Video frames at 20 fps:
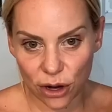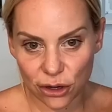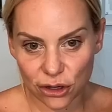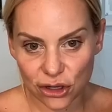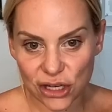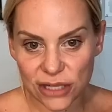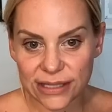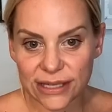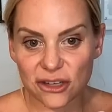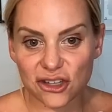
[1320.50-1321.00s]
She
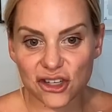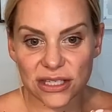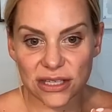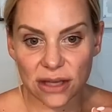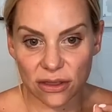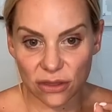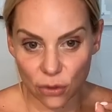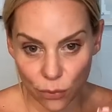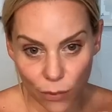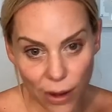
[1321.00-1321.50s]
said she's on
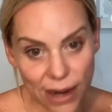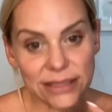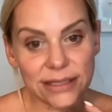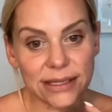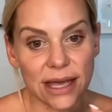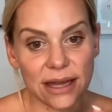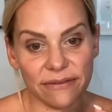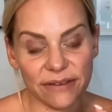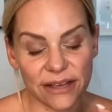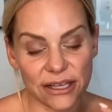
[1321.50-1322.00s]
the right
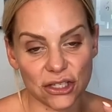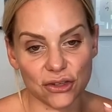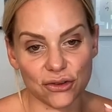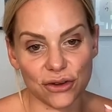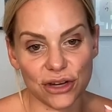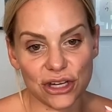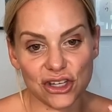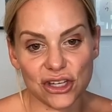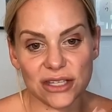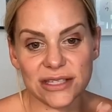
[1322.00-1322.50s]
side of history.
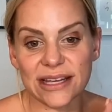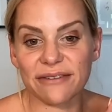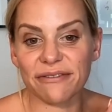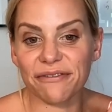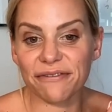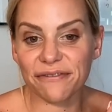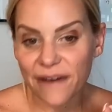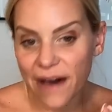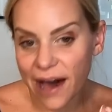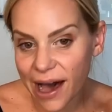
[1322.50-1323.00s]
She said
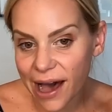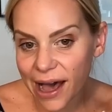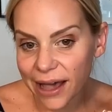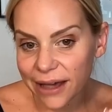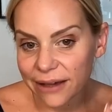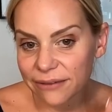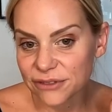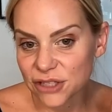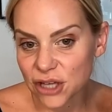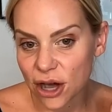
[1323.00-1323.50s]

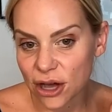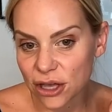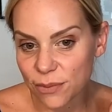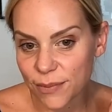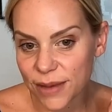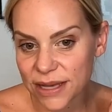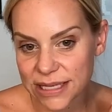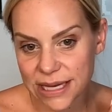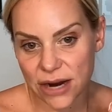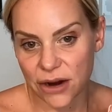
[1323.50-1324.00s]
5
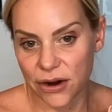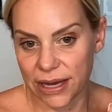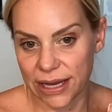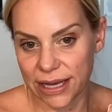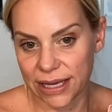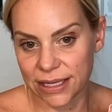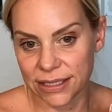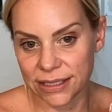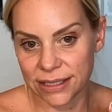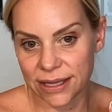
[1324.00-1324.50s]

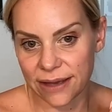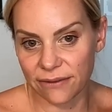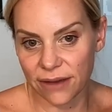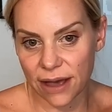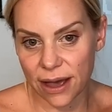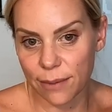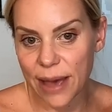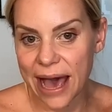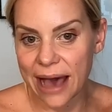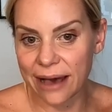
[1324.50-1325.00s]
documentarians have
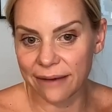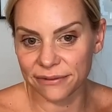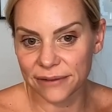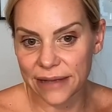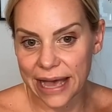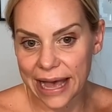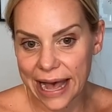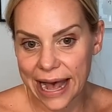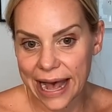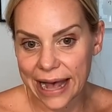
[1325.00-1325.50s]
come
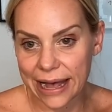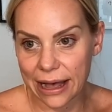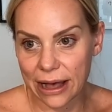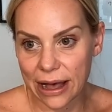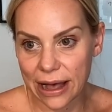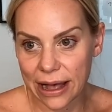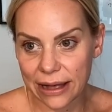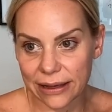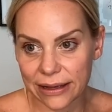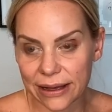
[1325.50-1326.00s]

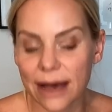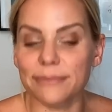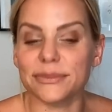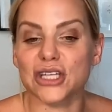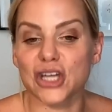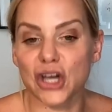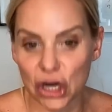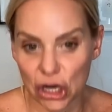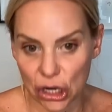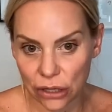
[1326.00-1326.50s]
to
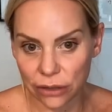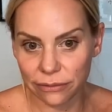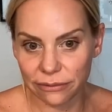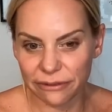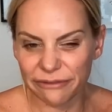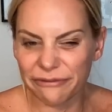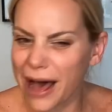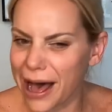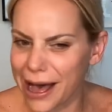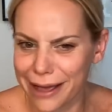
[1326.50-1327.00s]
her.
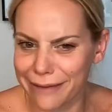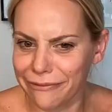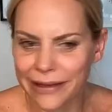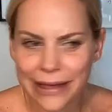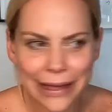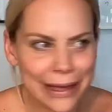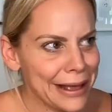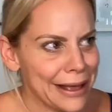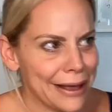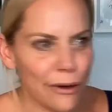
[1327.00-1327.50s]
5.
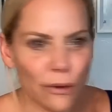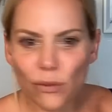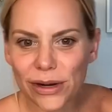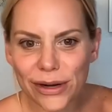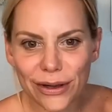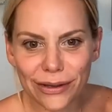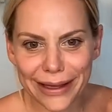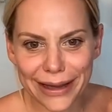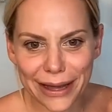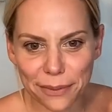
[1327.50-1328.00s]
What
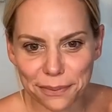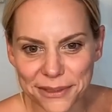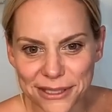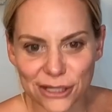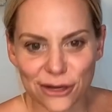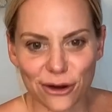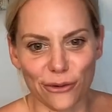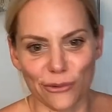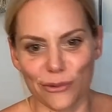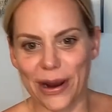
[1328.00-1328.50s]
a like
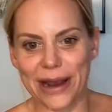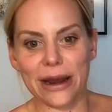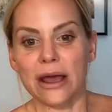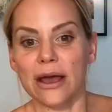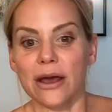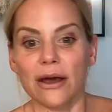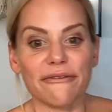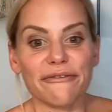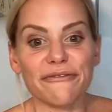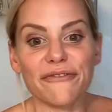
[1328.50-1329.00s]
obscure rate.
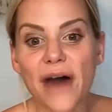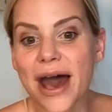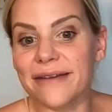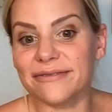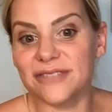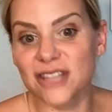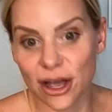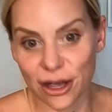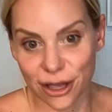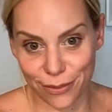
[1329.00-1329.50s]
5
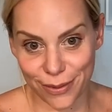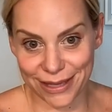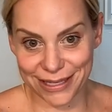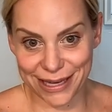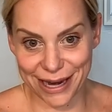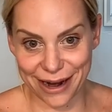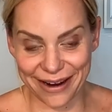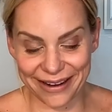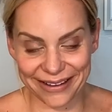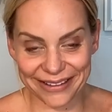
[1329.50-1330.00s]

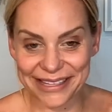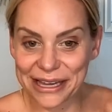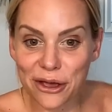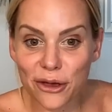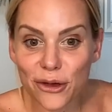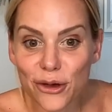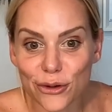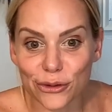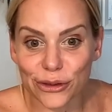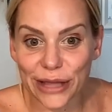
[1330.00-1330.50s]
documentarians. Like
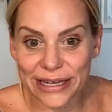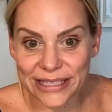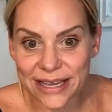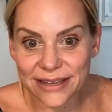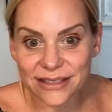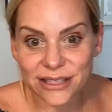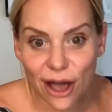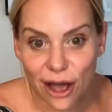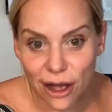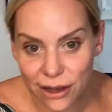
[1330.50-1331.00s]
who? Like
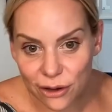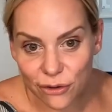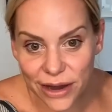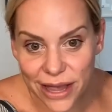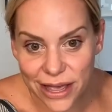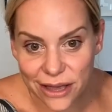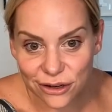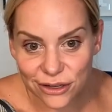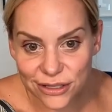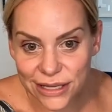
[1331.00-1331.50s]
TikTok
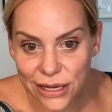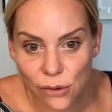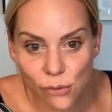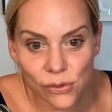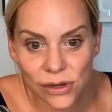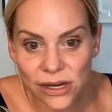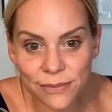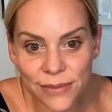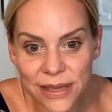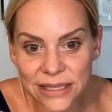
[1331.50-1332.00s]
creators? Like what
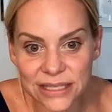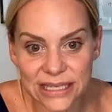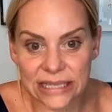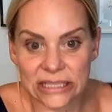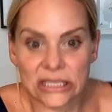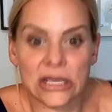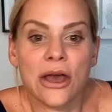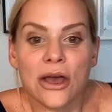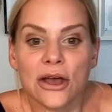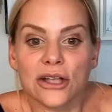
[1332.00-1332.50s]
do you mean
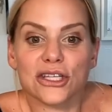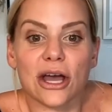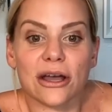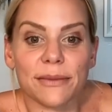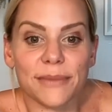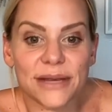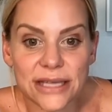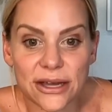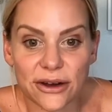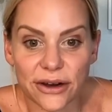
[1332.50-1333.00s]

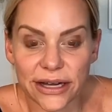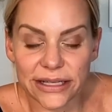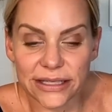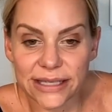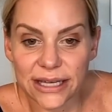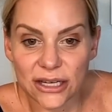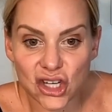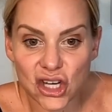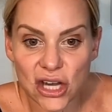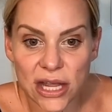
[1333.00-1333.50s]
documentarians?
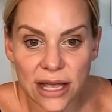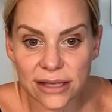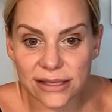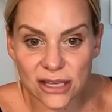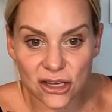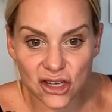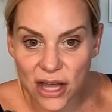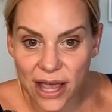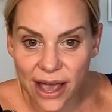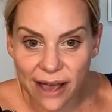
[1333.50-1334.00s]
Like
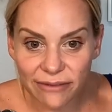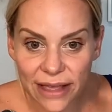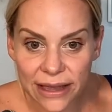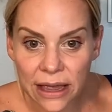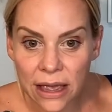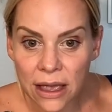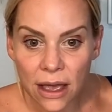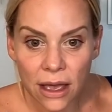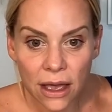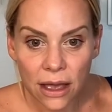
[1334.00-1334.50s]
did she have like
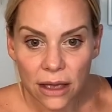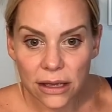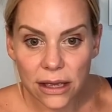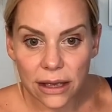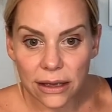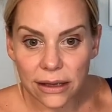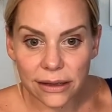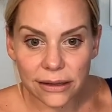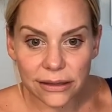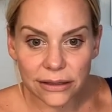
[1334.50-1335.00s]

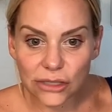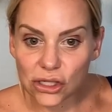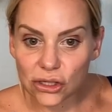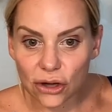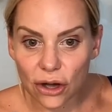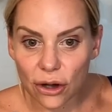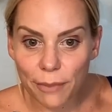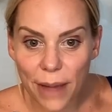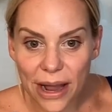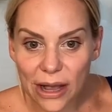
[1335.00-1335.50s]

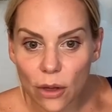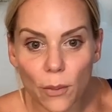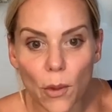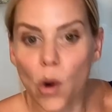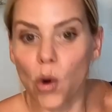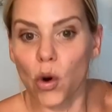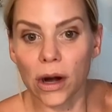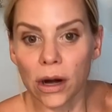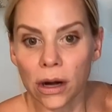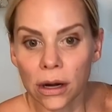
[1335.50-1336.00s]
Michael
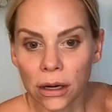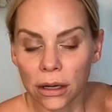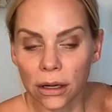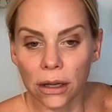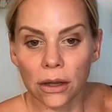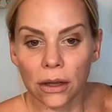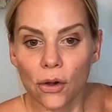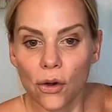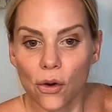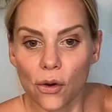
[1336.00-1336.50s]
Moore
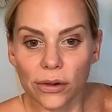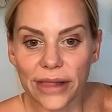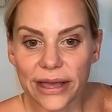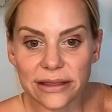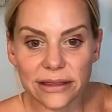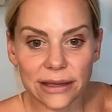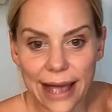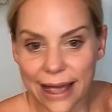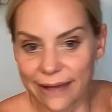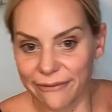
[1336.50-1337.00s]
or like
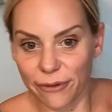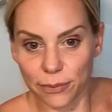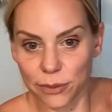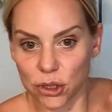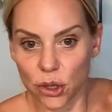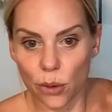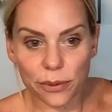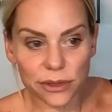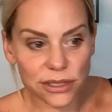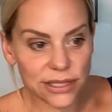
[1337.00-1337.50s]
the guy from
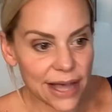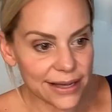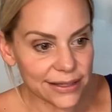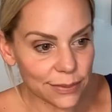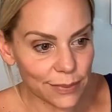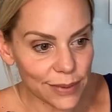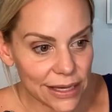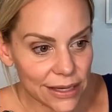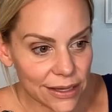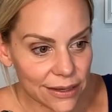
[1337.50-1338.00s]
Super Size
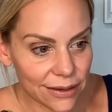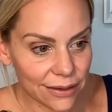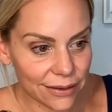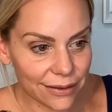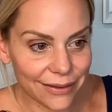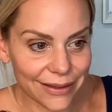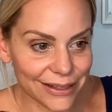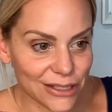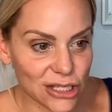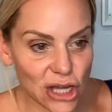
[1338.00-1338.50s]
Me?
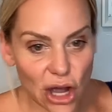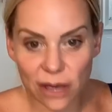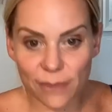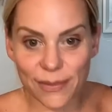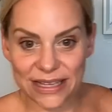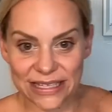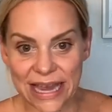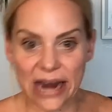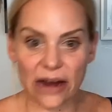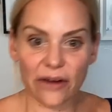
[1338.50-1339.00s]
Like
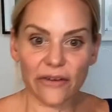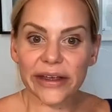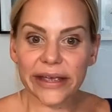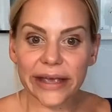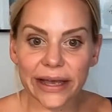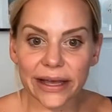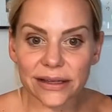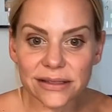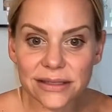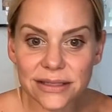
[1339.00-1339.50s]

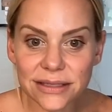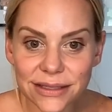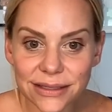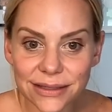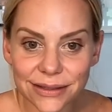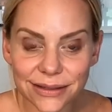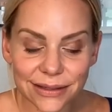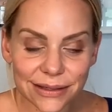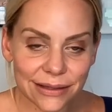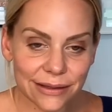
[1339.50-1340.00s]
documentarians.
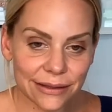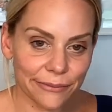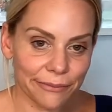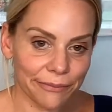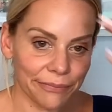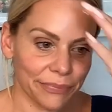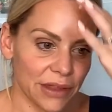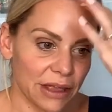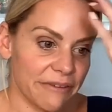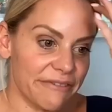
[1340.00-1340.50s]

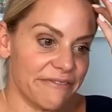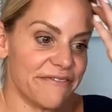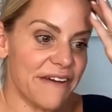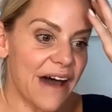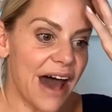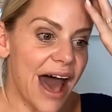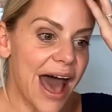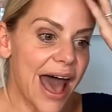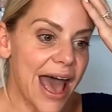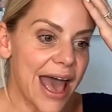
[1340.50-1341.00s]

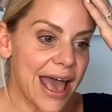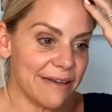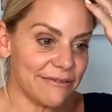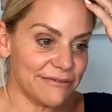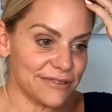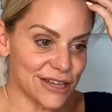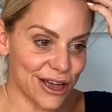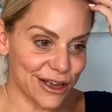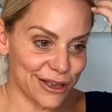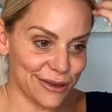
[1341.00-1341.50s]
5
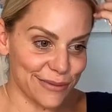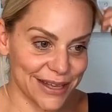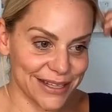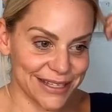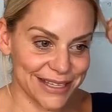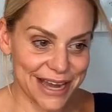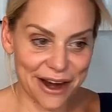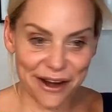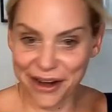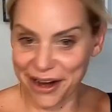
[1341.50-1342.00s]

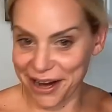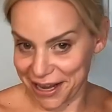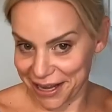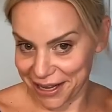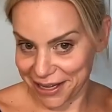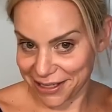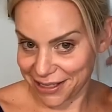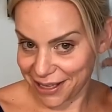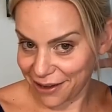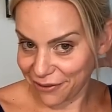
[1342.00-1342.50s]

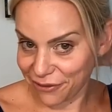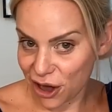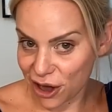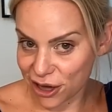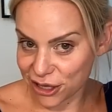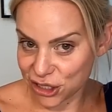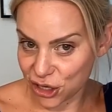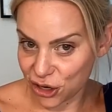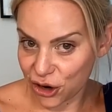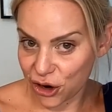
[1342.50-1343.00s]
documentarians have
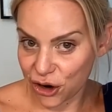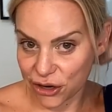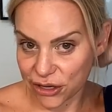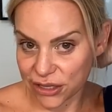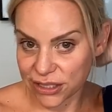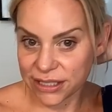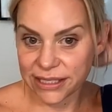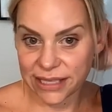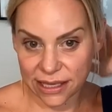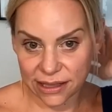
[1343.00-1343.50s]
gone to her
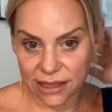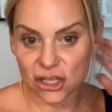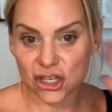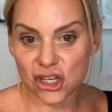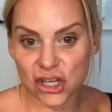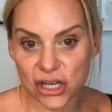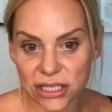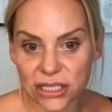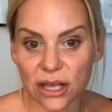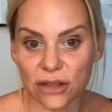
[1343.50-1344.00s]
and said that
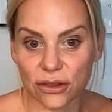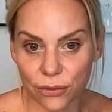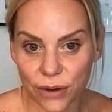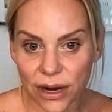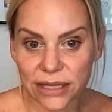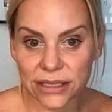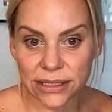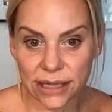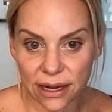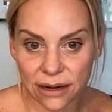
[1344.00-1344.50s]
she's on the
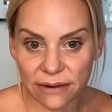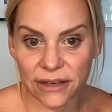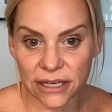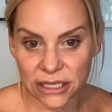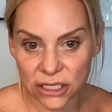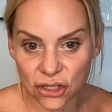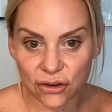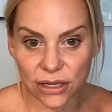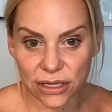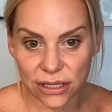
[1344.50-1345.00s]
right side of
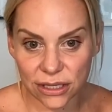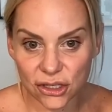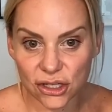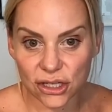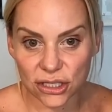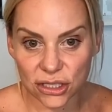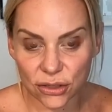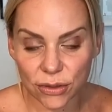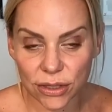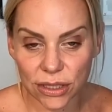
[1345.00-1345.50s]
history, that
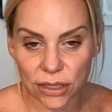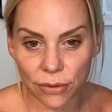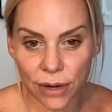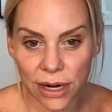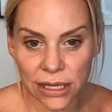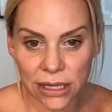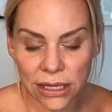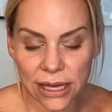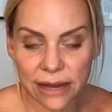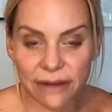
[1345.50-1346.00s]
she's doing the
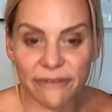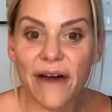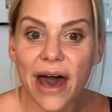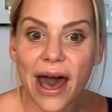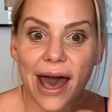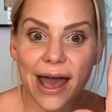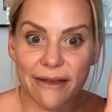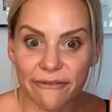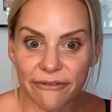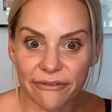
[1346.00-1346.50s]
right thing.
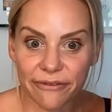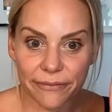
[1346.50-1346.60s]
5.